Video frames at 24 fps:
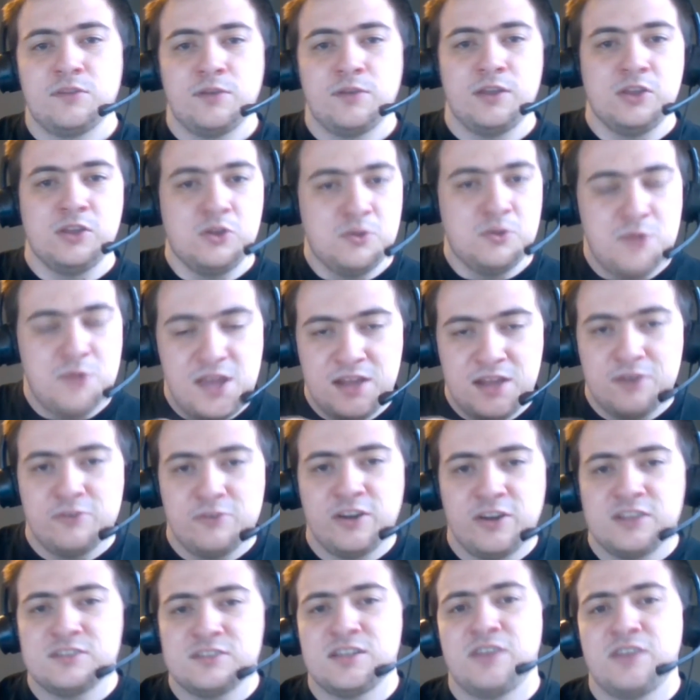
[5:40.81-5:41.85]
and you hit
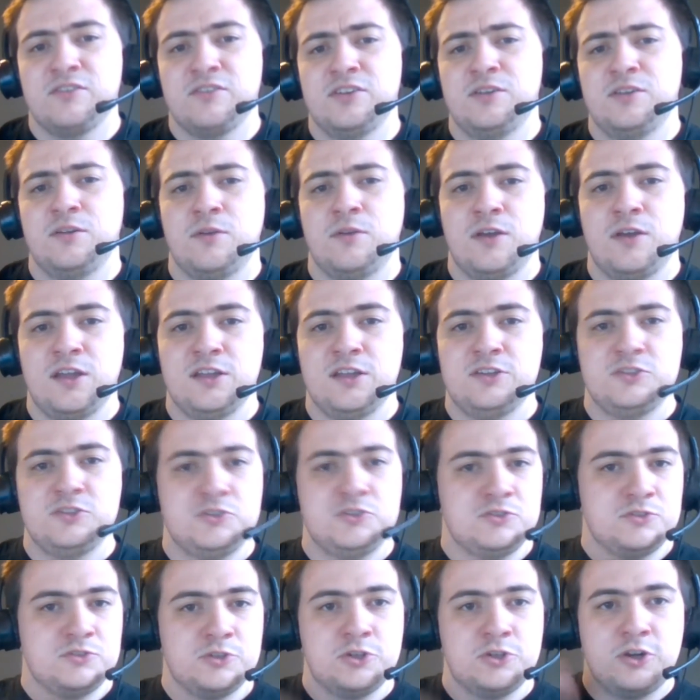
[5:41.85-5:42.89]
rank 7 and
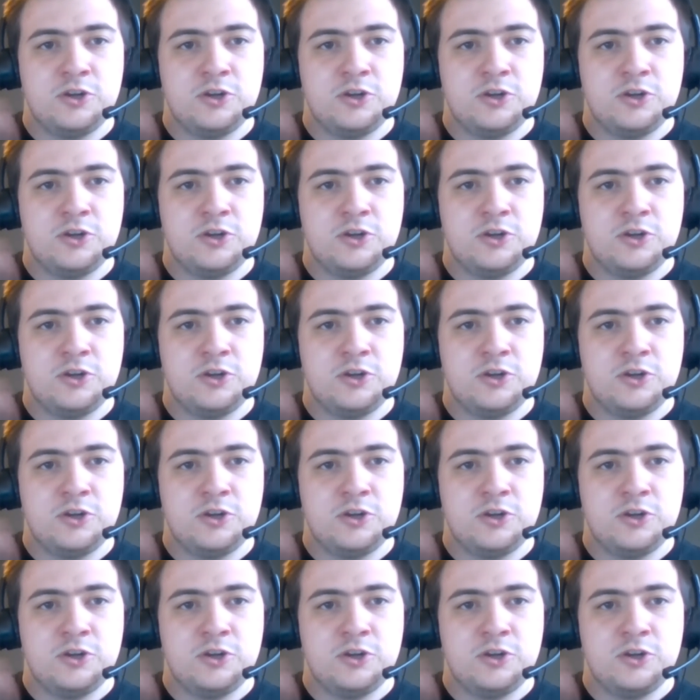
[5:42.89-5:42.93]
you're